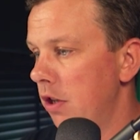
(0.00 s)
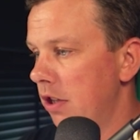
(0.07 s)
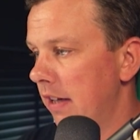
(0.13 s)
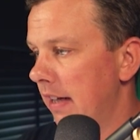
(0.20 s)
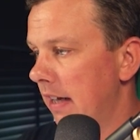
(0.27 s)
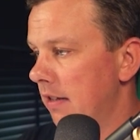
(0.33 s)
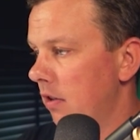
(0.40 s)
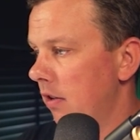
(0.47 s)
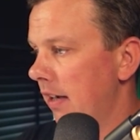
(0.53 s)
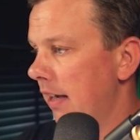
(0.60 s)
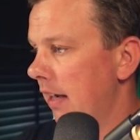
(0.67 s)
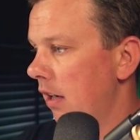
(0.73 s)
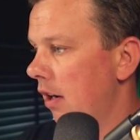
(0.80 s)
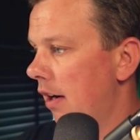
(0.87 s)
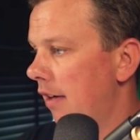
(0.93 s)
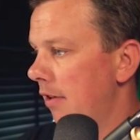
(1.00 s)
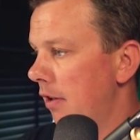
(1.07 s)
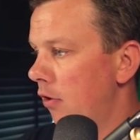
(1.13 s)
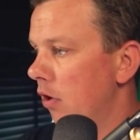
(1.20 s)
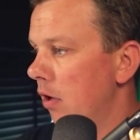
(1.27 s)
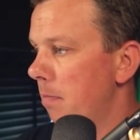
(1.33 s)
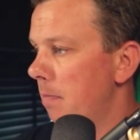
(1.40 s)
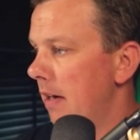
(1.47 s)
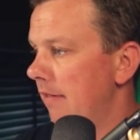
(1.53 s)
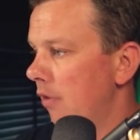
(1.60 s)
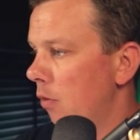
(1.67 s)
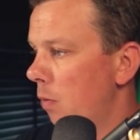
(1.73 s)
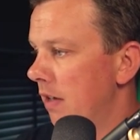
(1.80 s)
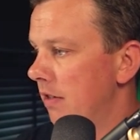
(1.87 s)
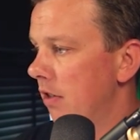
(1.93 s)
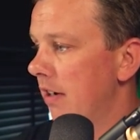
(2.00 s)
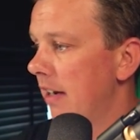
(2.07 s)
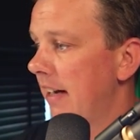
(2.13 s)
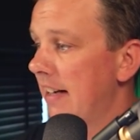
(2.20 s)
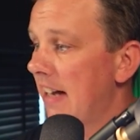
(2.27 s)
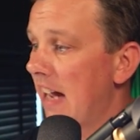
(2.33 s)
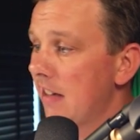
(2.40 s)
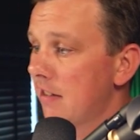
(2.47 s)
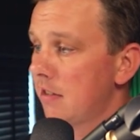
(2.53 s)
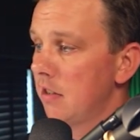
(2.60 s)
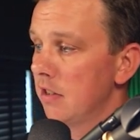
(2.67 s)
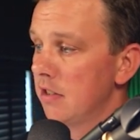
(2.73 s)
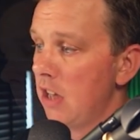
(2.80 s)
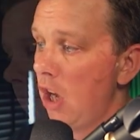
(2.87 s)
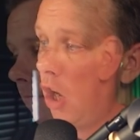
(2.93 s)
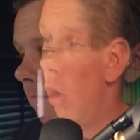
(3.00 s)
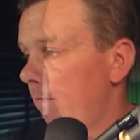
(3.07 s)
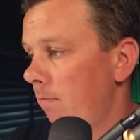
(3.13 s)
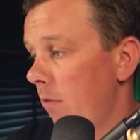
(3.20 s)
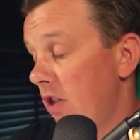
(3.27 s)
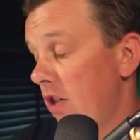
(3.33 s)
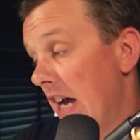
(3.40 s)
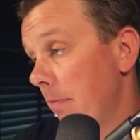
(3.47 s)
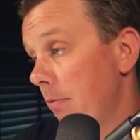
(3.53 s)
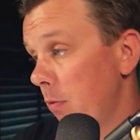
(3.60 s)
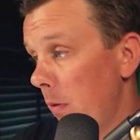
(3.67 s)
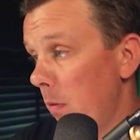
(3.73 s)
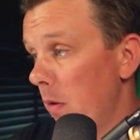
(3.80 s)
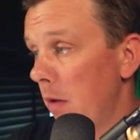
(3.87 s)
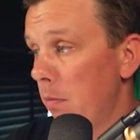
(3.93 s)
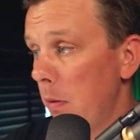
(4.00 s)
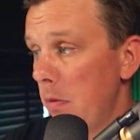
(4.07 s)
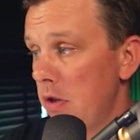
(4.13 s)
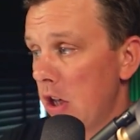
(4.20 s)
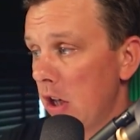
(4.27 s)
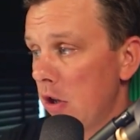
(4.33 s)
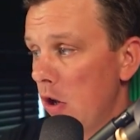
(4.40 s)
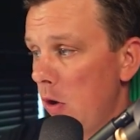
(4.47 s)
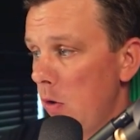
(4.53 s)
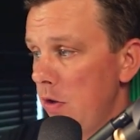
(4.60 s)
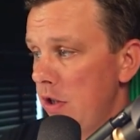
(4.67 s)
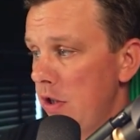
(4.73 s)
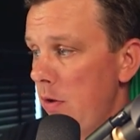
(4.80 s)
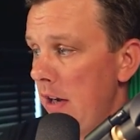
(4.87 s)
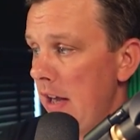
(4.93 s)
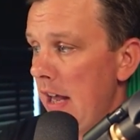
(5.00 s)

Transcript: And that's going to kick off another bit of a wizard and it asks us which app do we want to publish our code to.